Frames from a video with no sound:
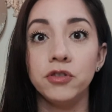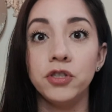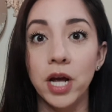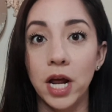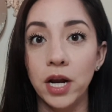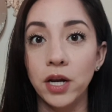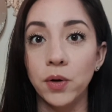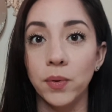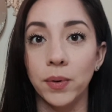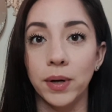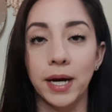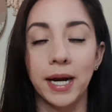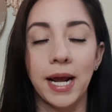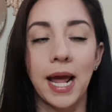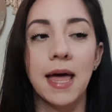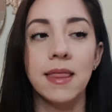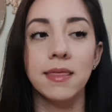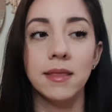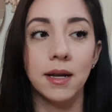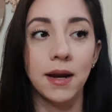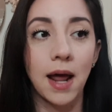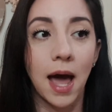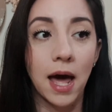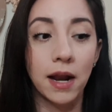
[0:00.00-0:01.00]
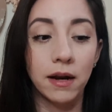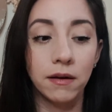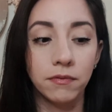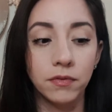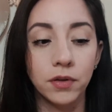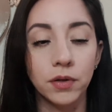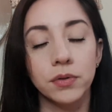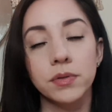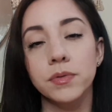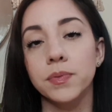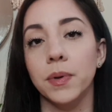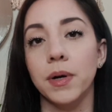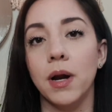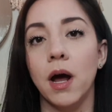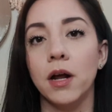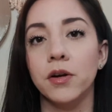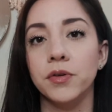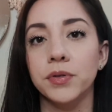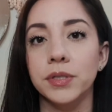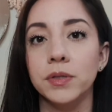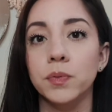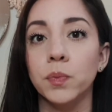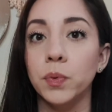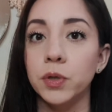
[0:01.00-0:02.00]
January. And then out of those
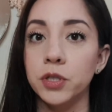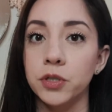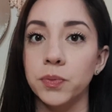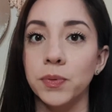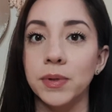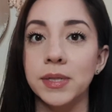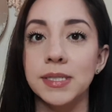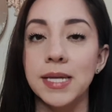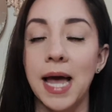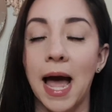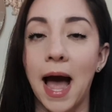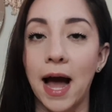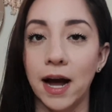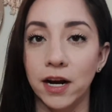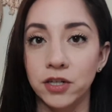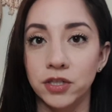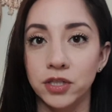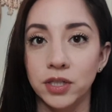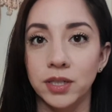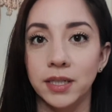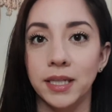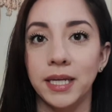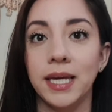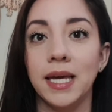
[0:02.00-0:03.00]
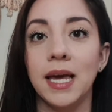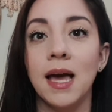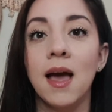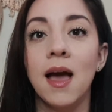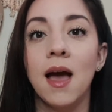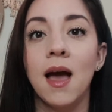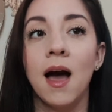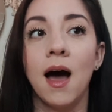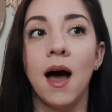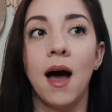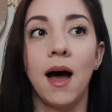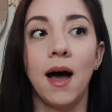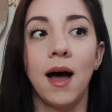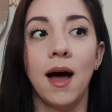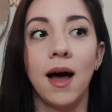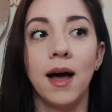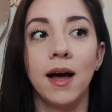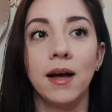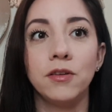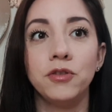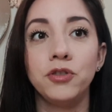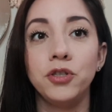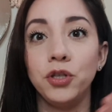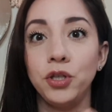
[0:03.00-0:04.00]
100, which ones actually
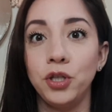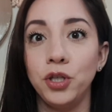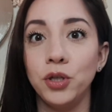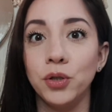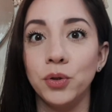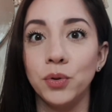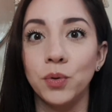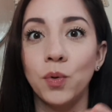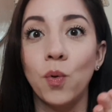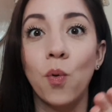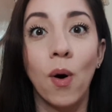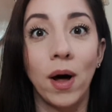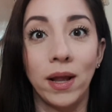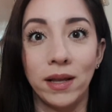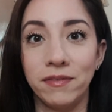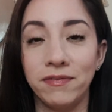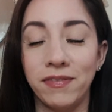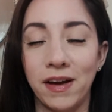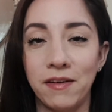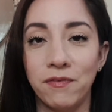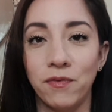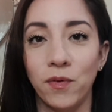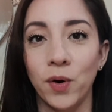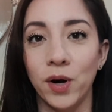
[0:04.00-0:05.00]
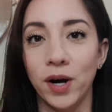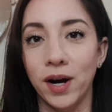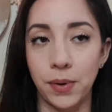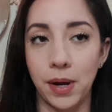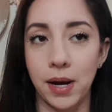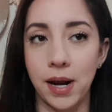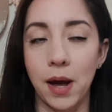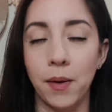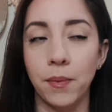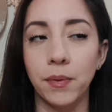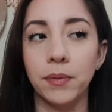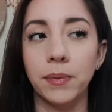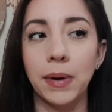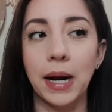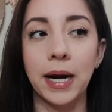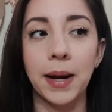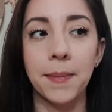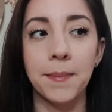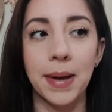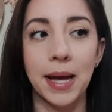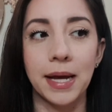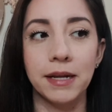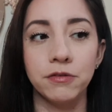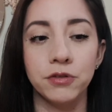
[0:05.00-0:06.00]
do you qualify for? And I would
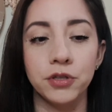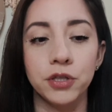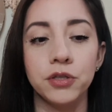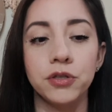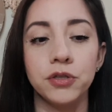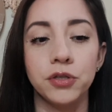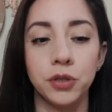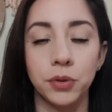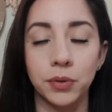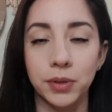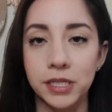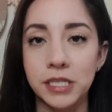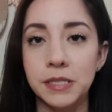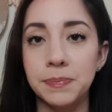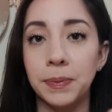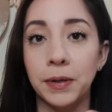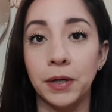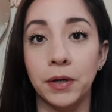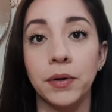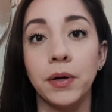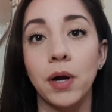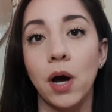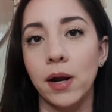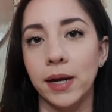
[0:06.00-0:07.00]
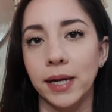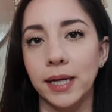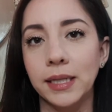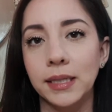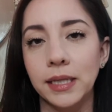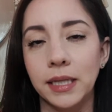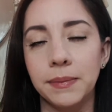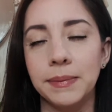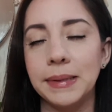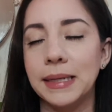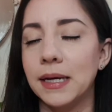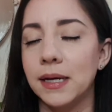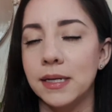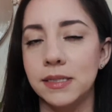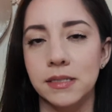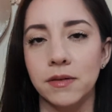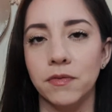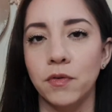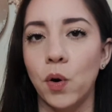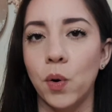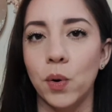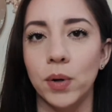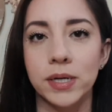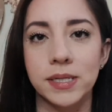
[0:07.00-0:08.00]
recommend to do this periodically because
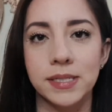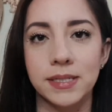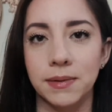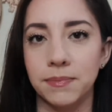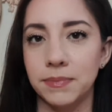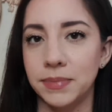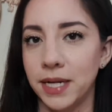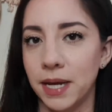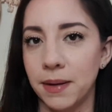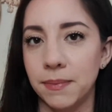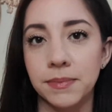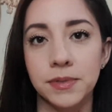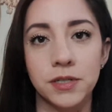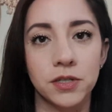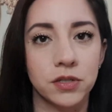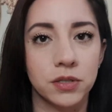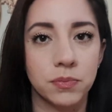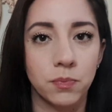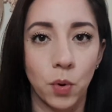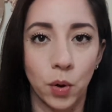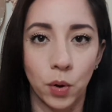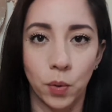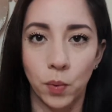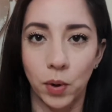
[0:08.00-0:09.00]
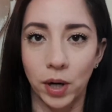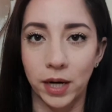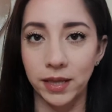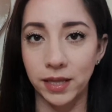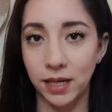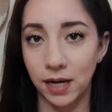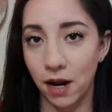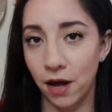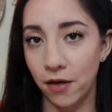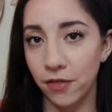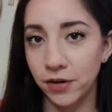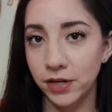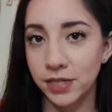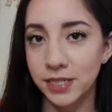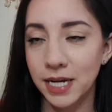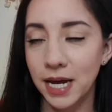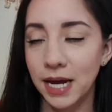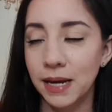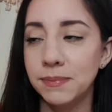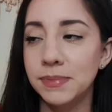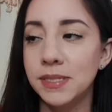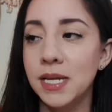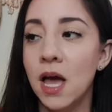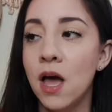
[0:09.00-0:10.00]
of course, sometimes there's more work than other
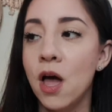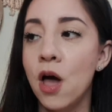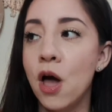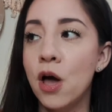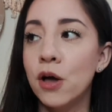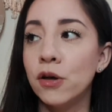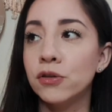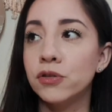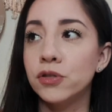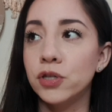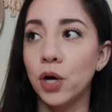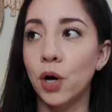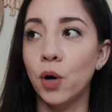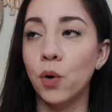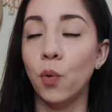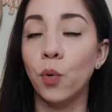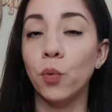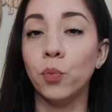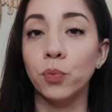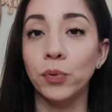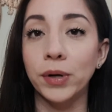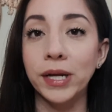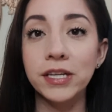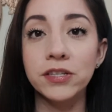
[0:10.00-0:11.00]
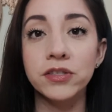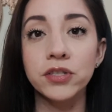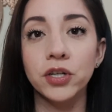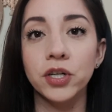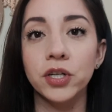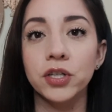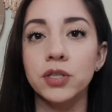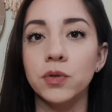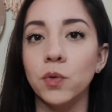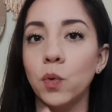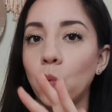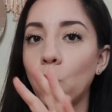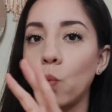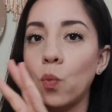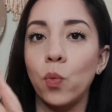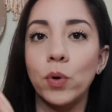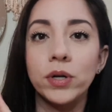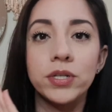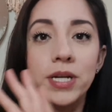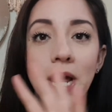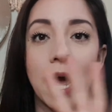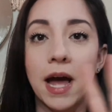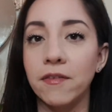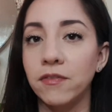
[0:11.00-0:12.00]
times. So research
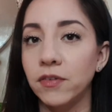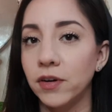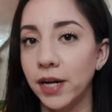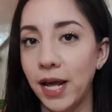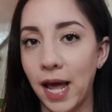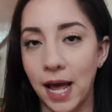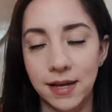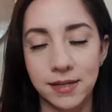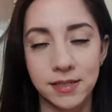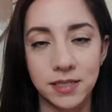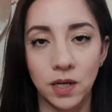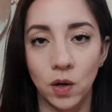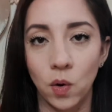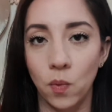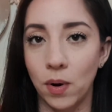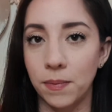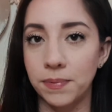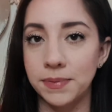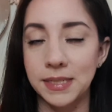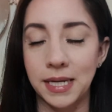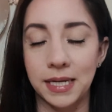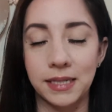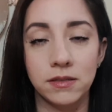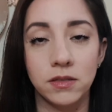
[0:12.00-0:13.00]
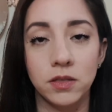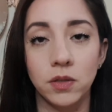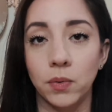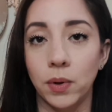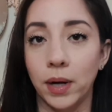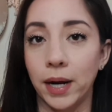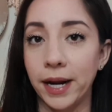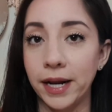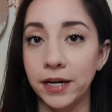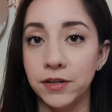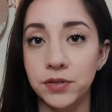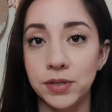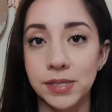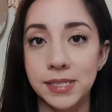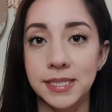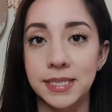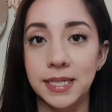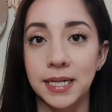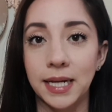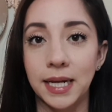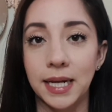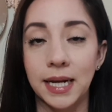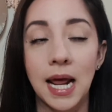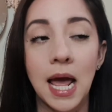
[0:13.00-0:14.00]
whichever casting websites you are
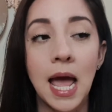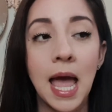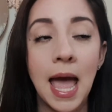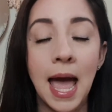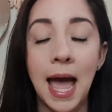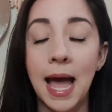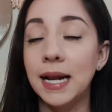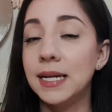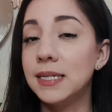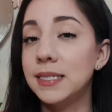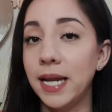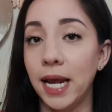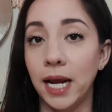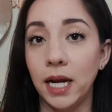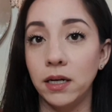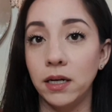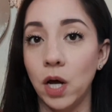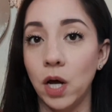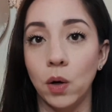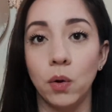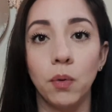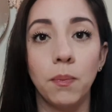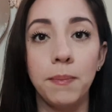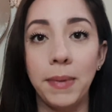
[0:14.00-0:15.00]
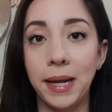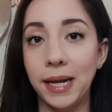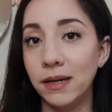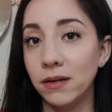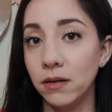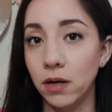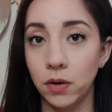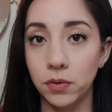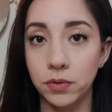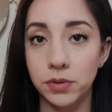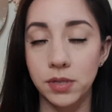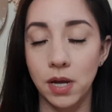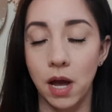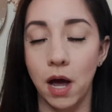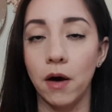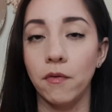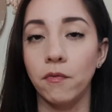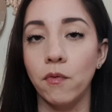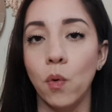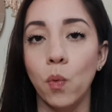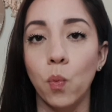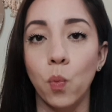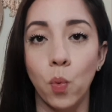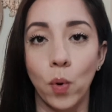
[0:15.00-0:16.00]
interested in and make notes of
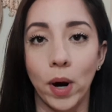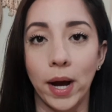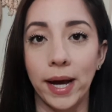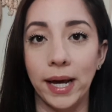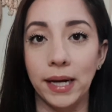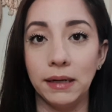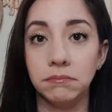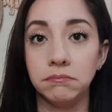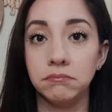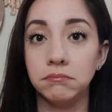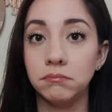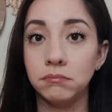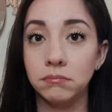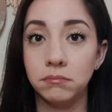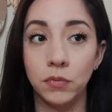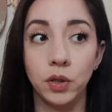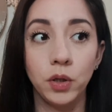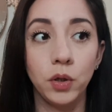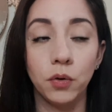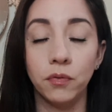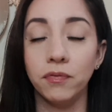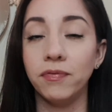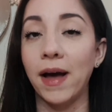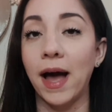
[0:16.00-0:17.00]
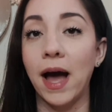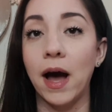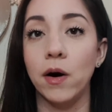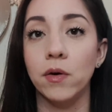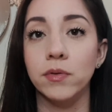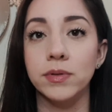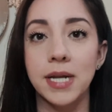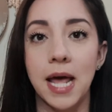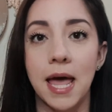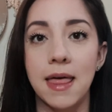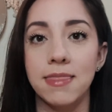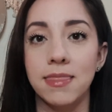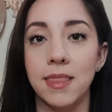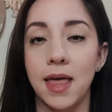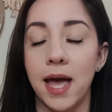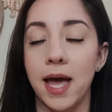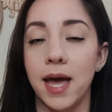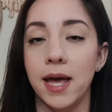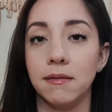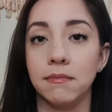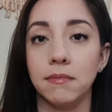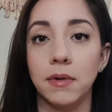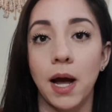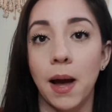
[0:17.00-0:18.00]
what you found and
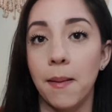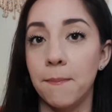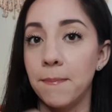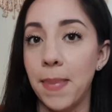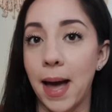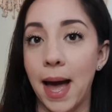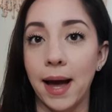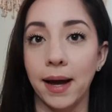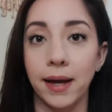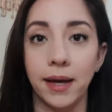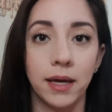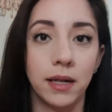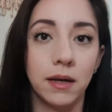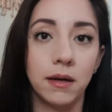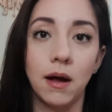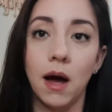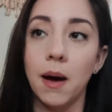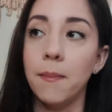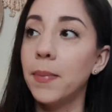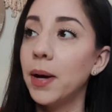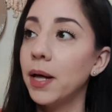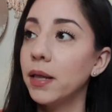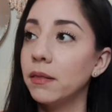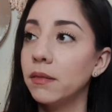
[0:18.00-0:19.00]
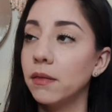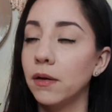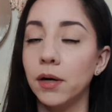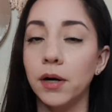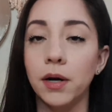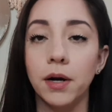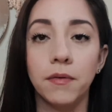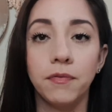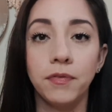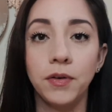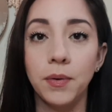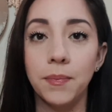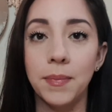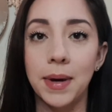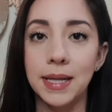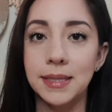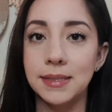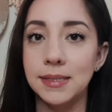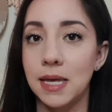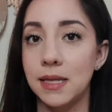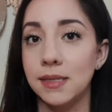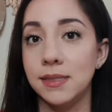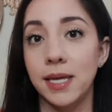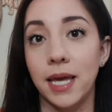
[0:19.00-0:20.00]
then come back in a month or a few
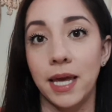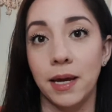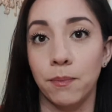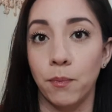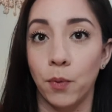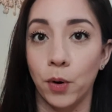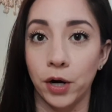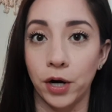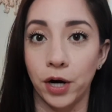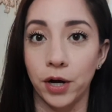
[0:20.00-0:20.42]
months and take more